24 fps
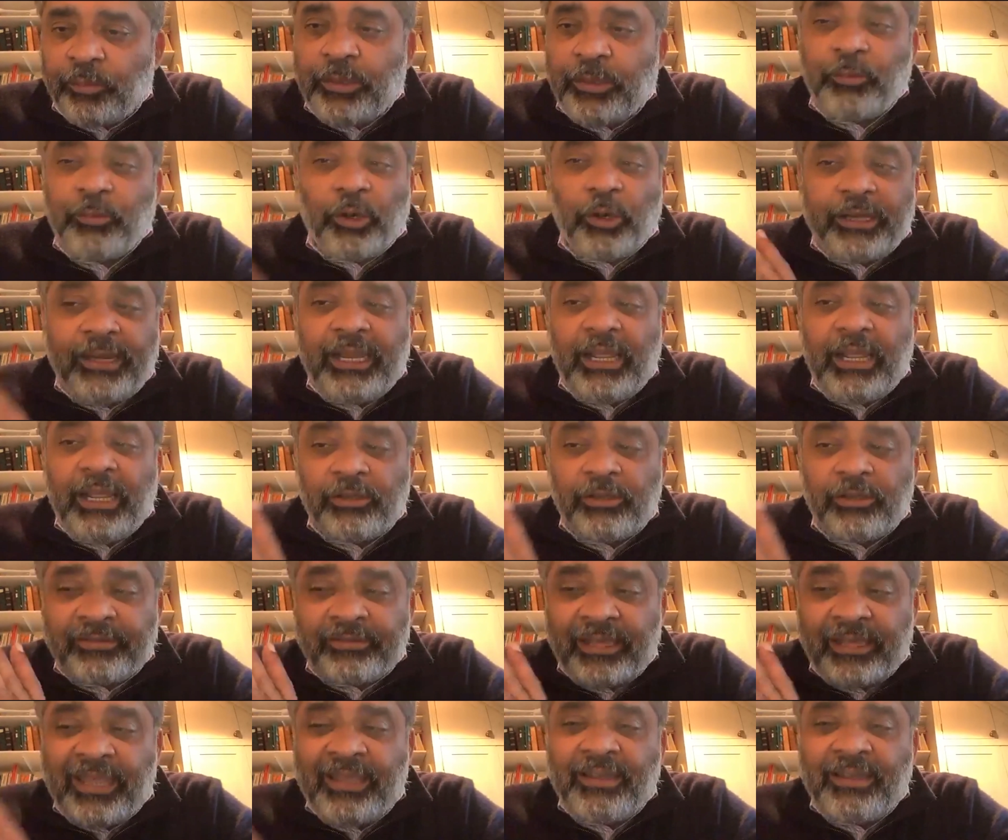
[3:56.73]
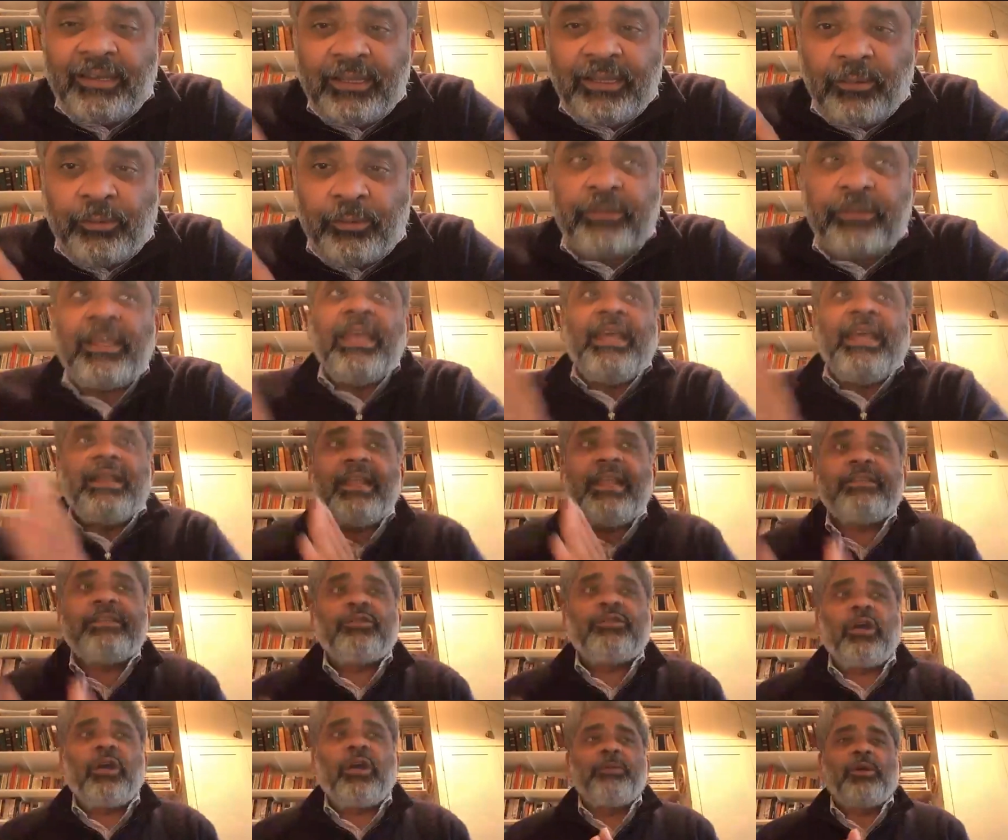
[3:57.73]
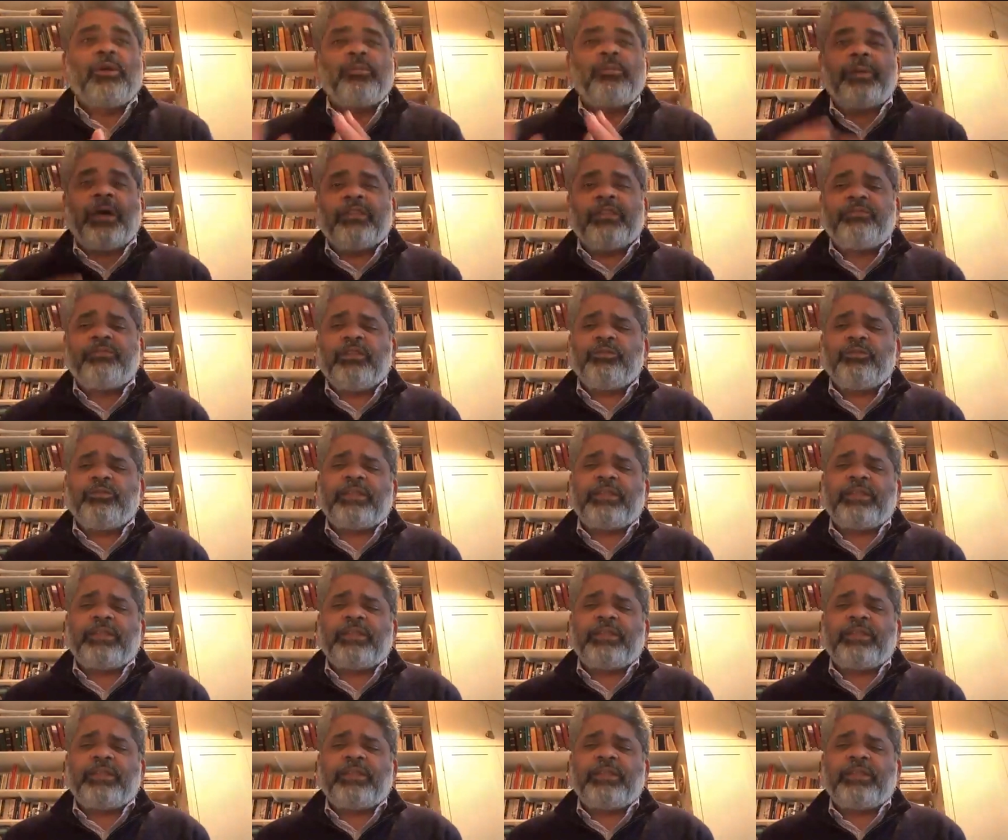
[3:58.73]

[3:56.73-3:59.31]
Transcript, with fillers: But what India was saying earlier was, let's talk about pathways.